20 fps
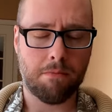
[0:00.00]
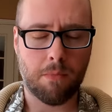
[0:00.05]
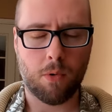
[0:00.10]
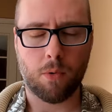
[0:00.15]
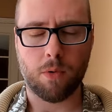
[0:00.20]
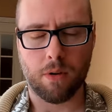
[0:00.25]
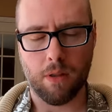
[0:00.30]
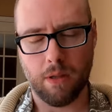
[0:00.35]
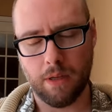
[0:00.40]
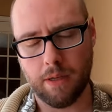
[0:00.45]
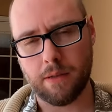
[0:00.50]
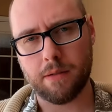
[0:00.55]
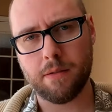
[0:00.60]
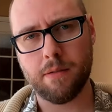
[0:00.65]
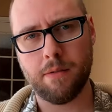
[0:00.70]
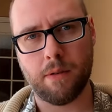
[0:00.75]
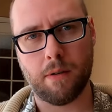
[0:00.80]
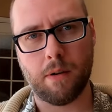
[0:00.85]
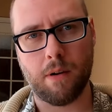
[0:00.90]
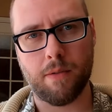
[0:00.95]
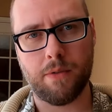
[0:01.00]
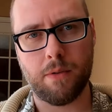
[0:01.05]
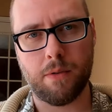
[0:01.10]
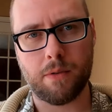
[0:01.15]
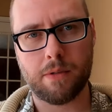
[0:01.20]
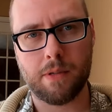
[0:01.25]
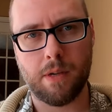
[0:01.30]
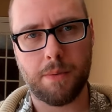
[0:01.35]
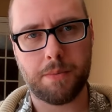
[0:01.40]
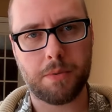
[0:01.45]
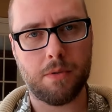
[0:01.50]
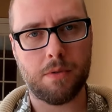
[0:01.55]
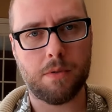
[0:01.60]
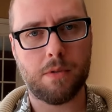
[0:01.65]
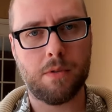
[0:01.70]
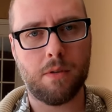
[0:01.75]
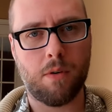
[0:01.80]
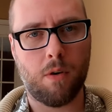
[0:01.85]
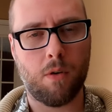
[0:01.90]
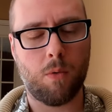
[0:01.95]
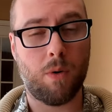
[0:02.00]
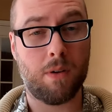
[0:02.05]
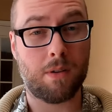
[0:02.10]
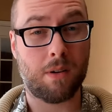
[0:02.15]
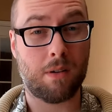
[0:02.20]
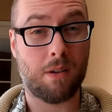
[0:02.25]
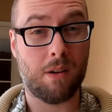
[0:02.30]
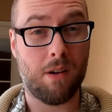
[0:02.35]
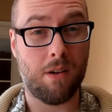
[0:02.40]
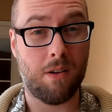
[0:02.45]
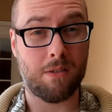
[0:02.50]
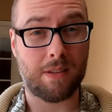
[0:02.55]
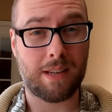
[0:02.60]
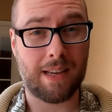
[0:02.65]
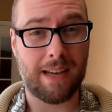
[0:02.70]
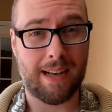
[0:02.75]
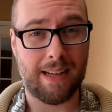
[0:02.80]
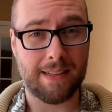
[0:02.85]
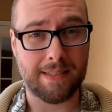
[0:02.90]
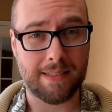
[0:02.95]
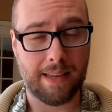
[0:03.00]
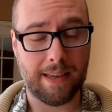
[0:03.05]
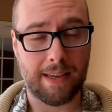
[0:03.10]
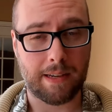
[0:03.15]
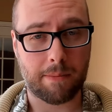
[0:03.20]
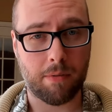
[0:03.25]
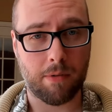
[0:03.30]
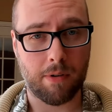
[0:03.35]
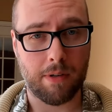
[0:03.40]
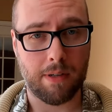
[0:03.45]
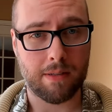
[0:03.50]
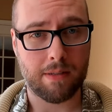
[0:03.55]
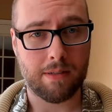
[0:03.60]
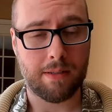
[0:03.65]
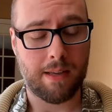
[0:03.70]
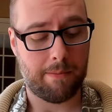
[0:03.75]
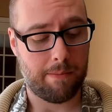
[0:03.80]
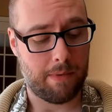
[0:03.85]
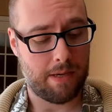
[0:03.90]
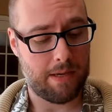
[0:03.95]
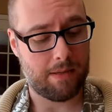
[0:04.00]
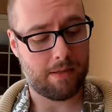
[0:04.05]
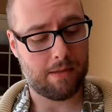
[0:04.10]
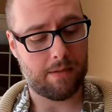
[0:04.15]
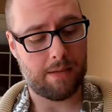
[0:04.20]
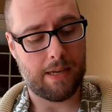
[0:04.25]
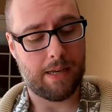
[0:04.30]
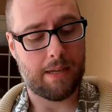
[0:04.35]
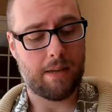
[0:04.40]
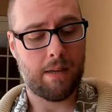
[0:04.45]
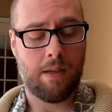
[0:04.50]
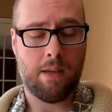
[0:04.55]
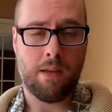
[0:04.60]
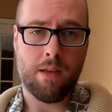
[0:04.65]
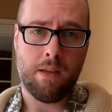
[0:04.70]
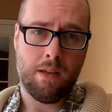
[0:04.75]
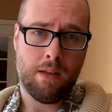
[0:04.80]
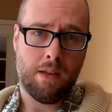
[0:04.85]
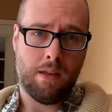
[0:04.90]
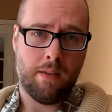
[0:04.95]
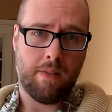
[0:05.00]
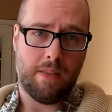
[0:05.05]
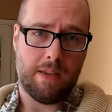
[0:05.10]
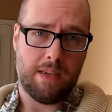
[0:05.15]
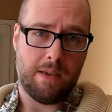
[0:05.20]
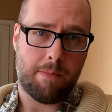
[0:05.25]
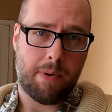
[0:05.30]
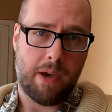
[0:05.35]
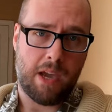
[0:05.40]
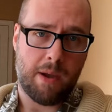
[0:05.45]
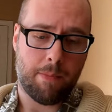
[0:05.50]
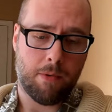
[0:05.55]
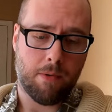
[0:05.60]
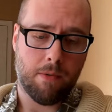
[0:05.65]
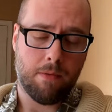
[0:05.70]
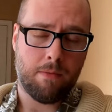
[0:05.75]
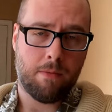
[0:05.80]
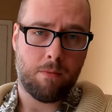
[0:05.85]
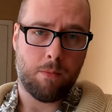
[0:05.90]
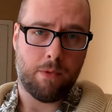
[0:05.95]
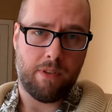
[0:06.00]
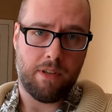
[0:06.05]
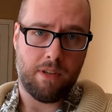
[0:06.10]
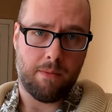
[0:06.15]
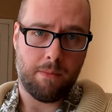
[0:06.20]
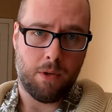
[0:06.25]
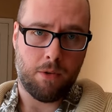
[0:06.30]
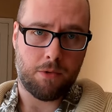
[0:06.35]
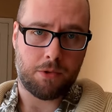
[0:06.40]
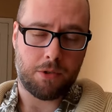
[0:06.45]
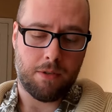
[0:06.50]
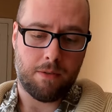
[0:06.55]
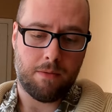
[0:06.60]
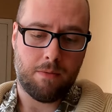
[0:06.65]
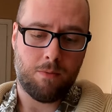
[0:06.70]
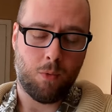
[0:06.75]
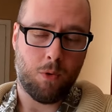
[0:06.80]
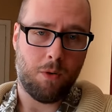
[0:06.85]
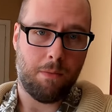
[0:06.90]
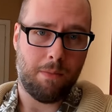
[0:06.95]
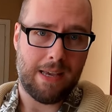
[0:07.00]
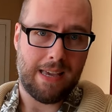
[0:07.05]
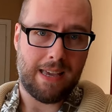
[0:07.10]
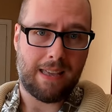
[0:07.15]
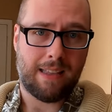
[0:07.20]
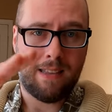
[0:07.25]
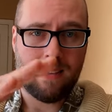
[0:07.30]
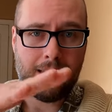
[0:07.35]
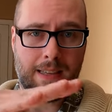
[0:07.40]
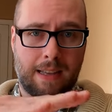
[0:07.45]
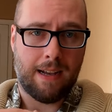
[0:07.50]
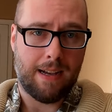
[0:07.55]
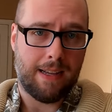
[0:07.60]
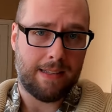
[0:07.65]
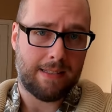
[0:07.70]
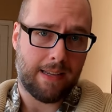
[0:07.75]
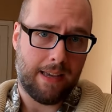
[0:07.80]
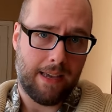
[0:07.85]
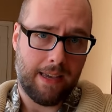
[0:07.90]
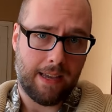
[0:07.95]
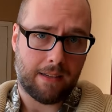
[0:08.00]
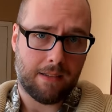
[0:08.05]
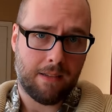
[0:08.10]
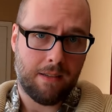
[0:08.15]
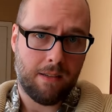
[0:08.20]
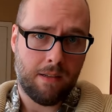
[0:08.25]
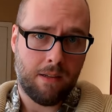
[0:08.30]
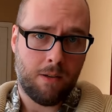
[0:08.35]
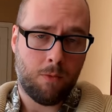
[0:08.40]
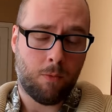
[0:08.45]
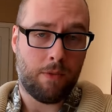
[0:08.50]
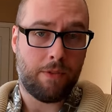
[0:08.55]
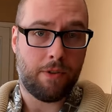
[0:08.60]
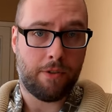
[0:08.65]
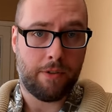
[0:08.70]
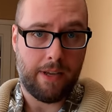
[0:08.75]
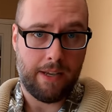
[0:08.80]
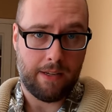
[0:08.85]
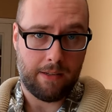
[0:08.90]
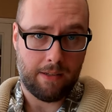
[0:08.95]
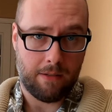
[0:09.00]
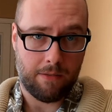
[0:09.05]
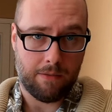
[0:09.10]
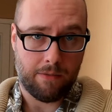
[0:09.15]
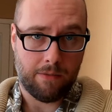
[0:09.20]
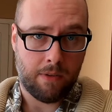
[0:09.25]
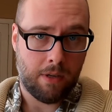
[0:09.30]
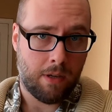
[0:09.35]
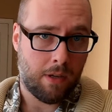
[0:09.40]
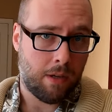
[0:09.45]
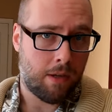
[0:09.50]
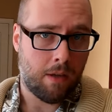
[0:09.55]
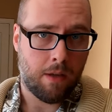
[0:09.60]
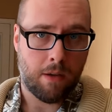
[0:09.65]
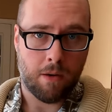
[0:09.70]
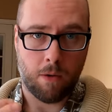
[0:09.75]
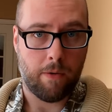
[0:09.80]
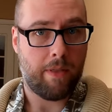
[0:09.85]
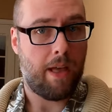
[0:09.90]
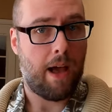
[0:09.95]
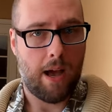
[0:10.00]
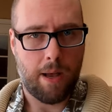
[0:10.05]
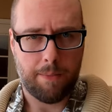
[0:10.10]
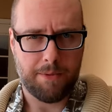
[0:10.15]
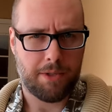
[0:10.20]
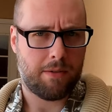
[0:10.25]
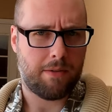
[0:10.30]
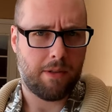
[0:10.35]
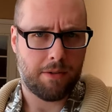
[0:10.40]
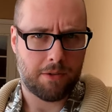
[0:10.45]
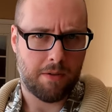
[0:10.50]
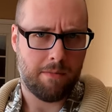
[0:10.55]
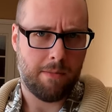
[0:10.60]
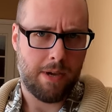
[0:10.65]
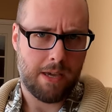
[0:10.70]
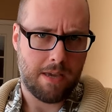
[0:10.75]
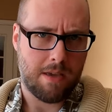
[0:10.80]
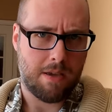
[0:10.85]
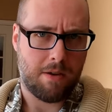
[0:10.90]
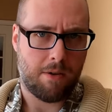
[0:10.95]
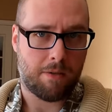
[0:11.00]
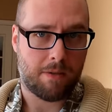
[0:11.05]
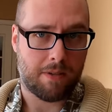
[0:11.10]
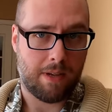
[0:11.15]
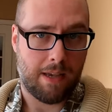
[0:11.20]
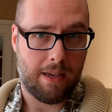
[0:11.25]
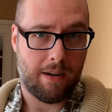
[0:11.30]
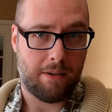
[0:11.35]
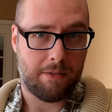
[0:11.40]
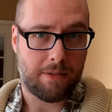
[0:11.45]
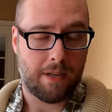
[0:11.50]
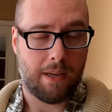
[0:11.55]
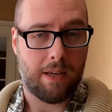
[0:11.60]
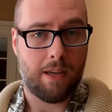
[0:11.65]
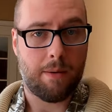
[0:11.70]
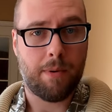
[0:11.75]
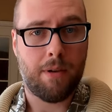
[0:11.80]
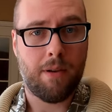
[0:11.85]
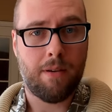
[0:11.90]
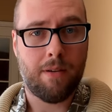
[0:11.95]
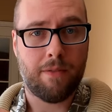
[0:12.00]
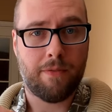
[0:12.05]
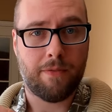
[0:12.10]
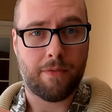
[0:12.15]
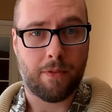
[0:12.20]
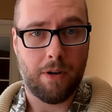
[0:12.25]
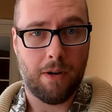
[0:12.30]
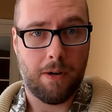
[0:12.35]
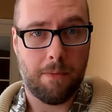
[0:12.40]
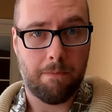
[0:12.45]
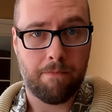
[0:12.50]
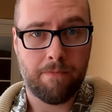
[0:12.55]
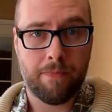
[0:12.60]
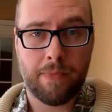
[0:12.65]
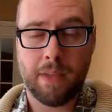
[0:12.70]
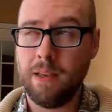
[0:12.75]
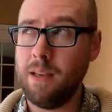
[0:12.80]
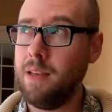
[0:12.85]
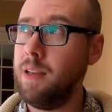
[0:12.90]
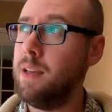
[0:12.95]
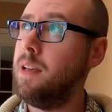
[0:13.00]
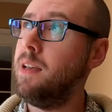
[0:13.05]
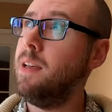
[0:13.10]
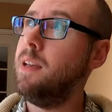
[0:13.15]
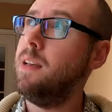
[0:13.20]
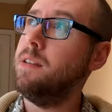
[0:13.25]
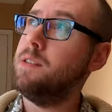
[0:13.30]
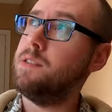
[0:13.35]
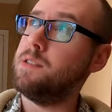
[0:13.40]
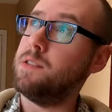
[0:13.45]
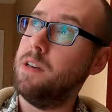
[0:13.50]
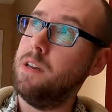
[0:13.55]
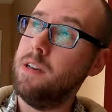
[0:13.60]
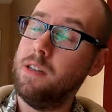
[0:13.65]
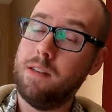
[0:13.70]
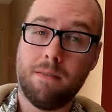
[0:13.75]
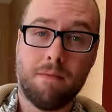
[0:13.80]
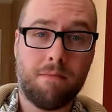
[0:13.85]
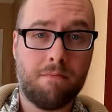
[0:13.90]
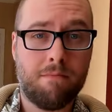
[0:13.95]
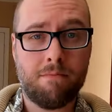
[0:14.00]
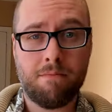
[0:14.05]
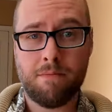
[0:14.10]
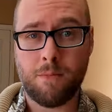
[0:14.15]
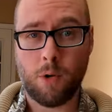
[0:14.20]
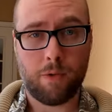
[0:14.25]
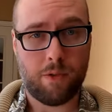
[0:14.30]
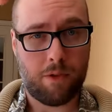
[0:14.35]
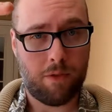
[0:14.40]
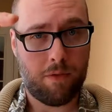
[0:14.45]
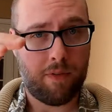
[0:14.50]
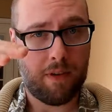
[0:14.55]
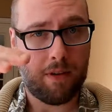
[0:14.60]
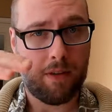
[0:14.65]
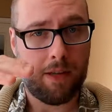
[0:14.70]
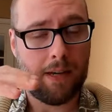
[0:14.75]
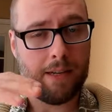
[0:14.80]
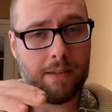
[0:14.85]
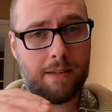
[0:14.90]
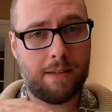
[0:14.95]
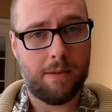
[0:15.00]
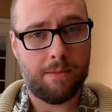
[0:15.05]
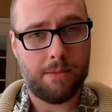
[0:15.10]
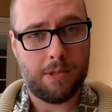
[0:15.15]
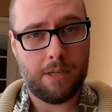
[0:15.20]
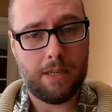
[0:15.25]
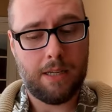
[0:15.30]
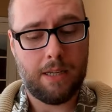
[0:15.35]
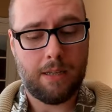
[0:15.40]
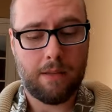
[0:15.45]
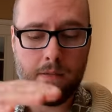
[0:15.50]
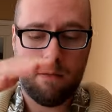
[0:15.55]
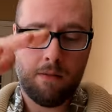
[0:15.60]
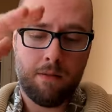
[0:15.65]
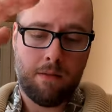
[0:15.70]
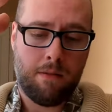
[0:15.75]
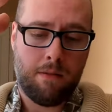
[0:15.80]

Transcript: more or less, there are a few exceptions, are what are called contact prints. That means that the paper with the emulsion will make contact with your negative or the object that you're making your cyanotype from. Sun or the U V light comes in,